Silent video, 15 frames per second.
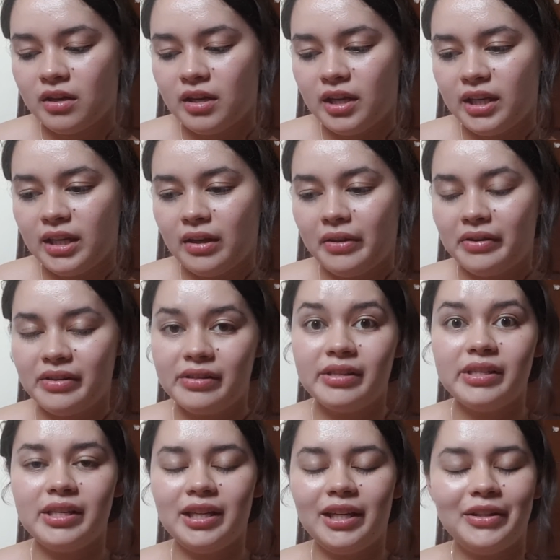any other
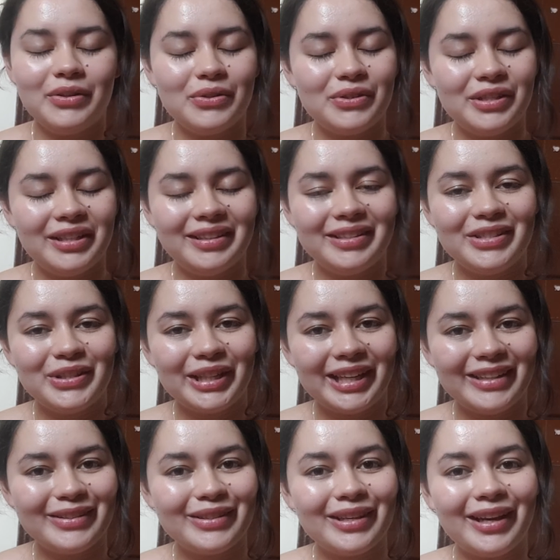city in New Zealand, you
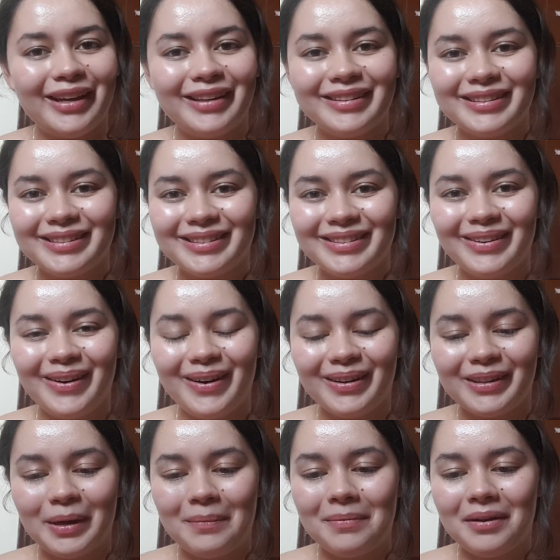can
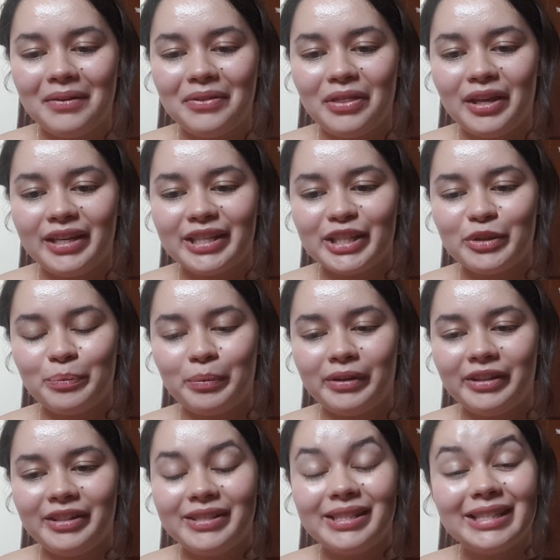talk about that
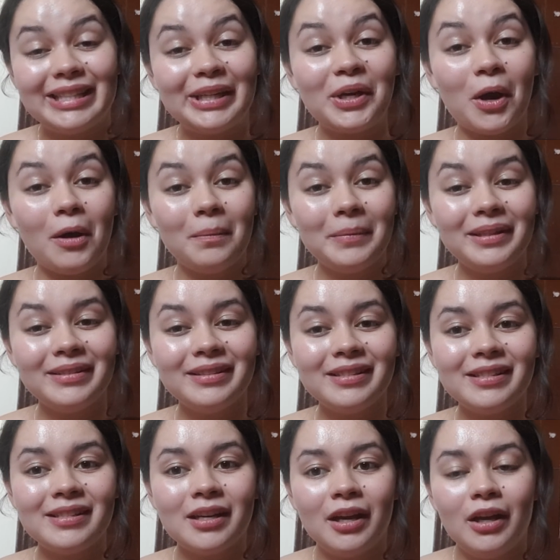experience in the
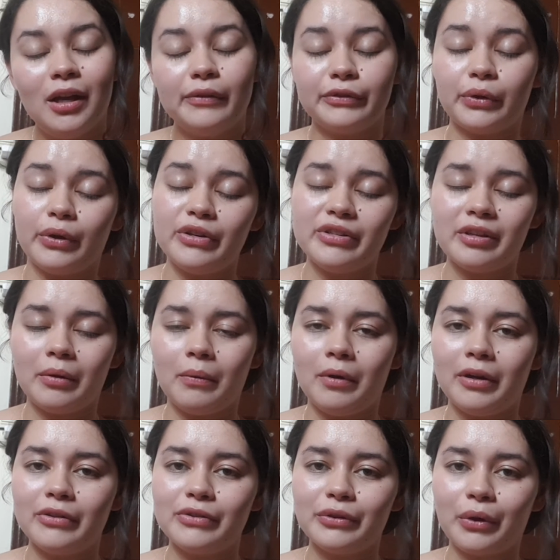comments. Of course, I
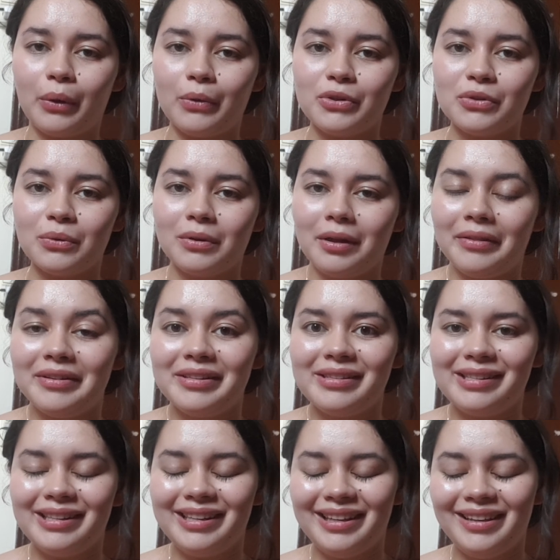wanted to go to another
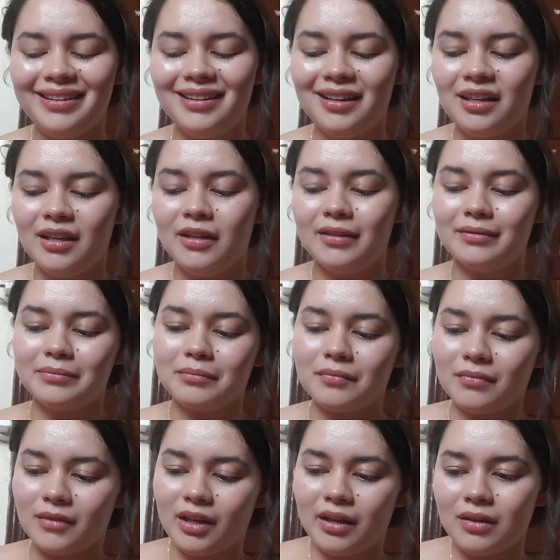city
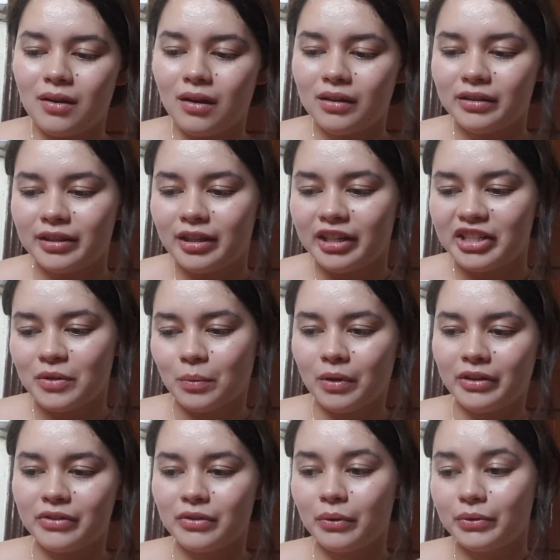in Auckland. I actually
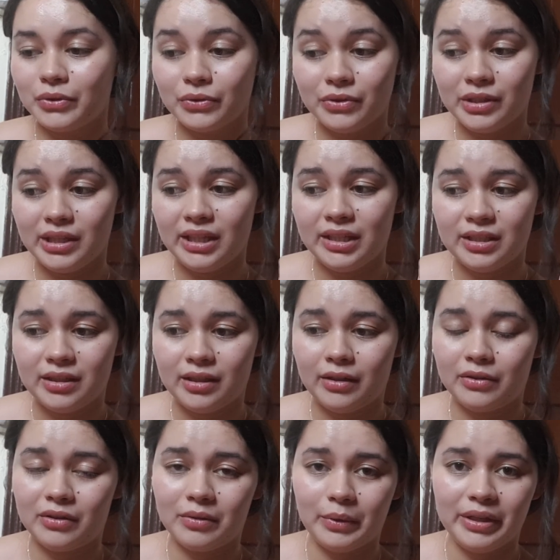wanted to go to Dunedin
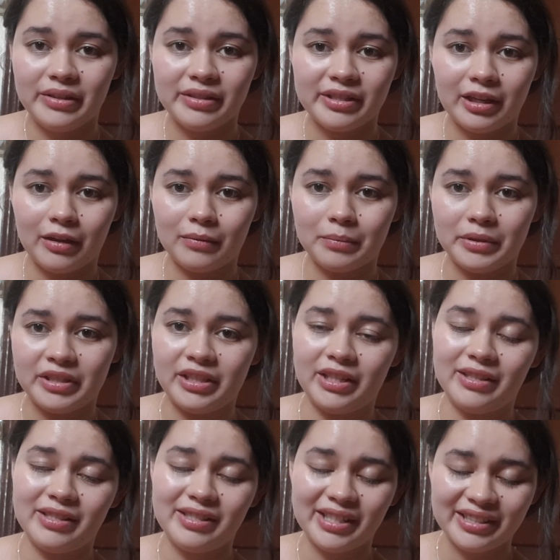and Queenstown, but
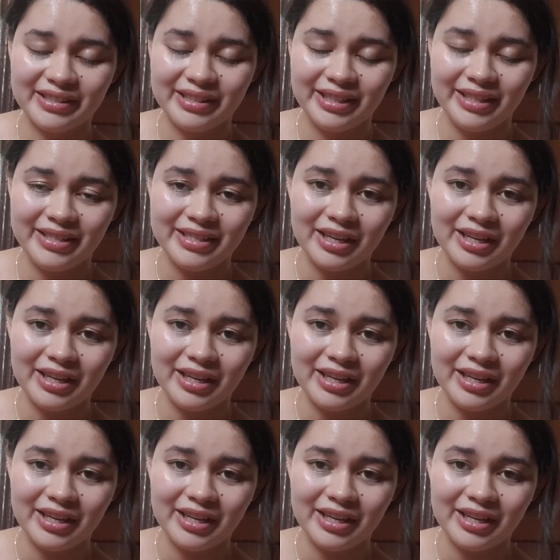in 6 days